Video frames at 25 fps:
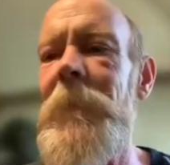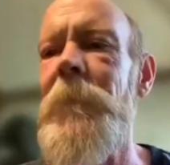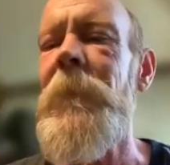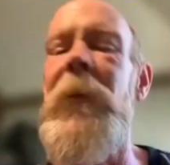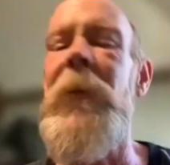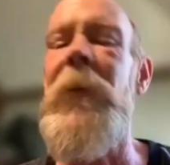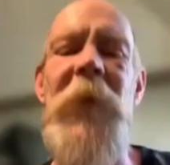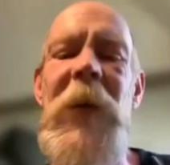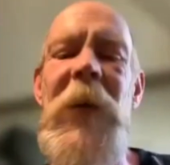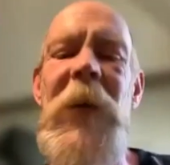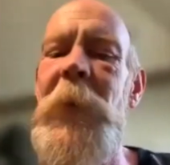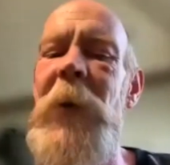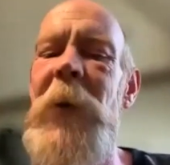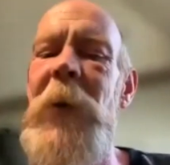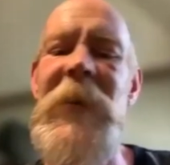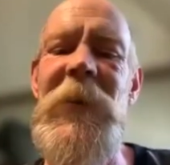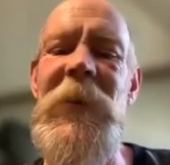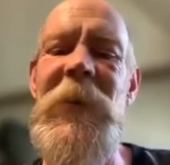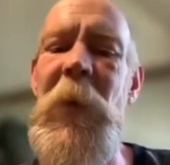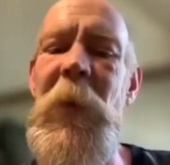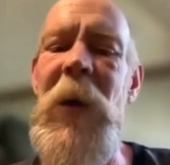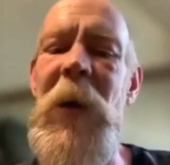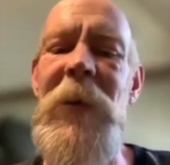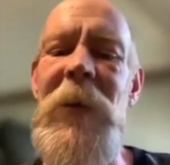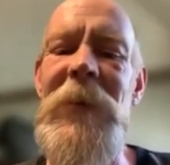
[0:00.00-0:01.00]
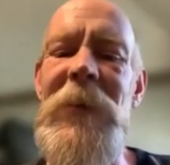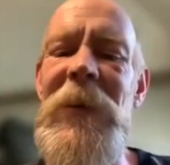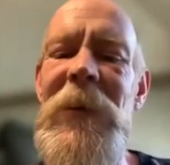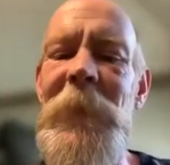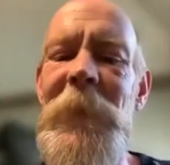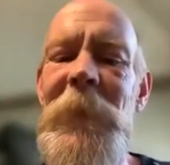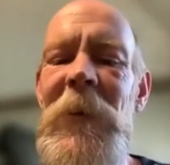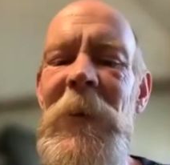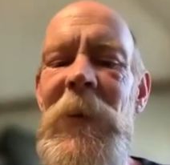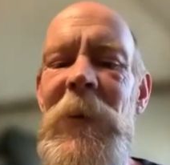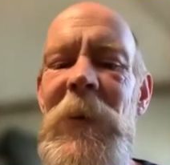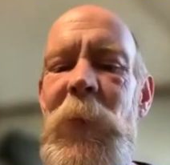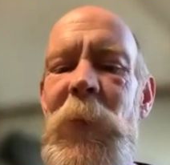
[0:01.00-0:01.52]
Free range parenting
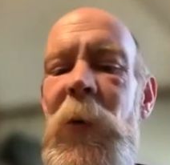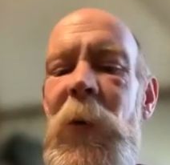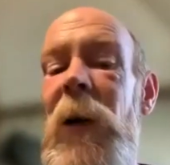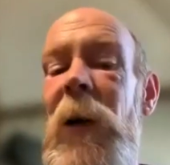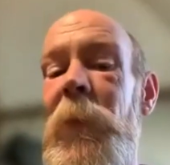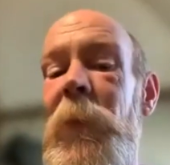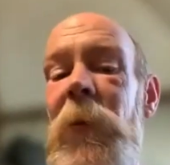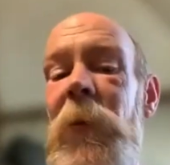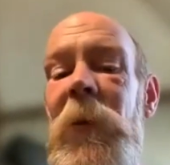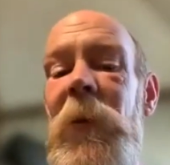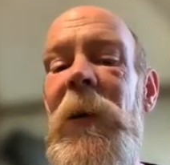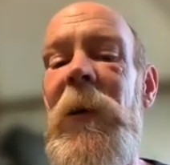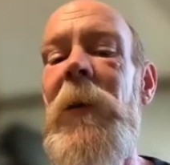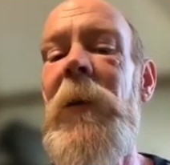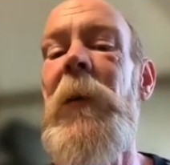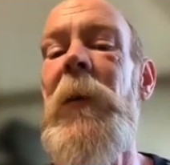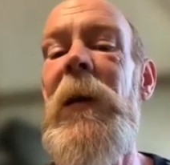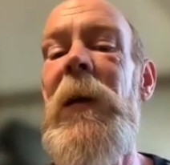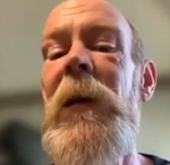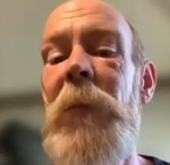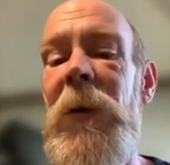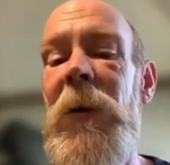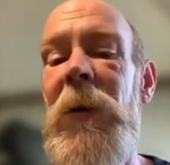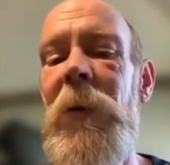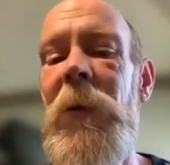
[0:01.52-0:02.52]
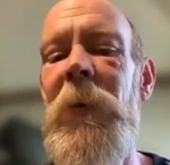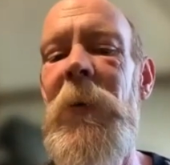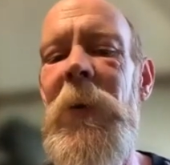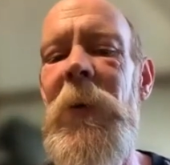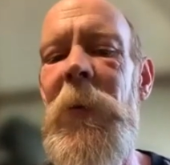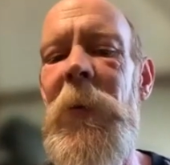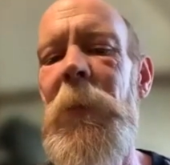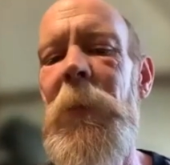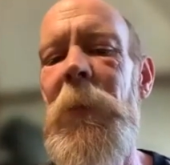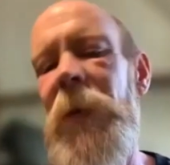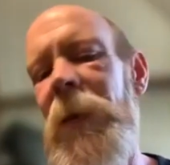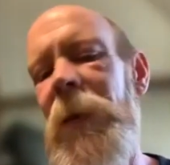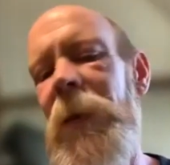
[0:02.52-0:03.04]
wasn't popular in my peer
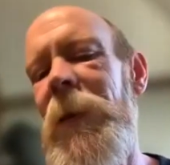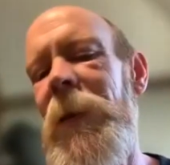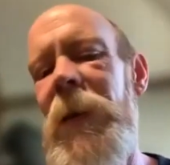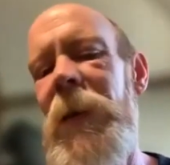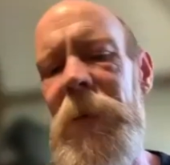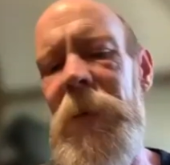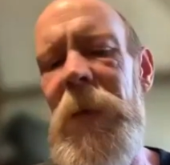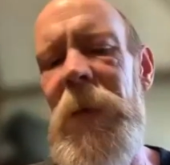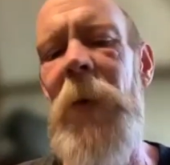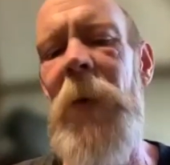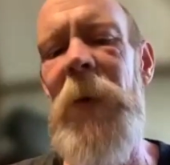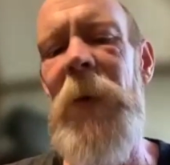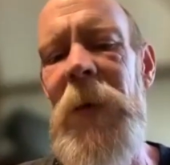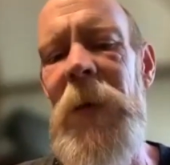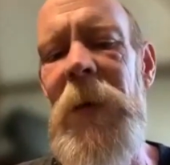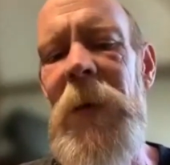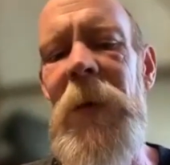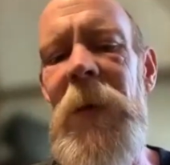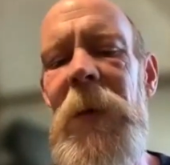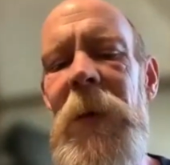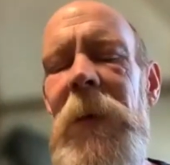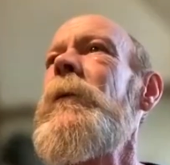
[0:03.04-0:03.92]
group, but that's how I did it.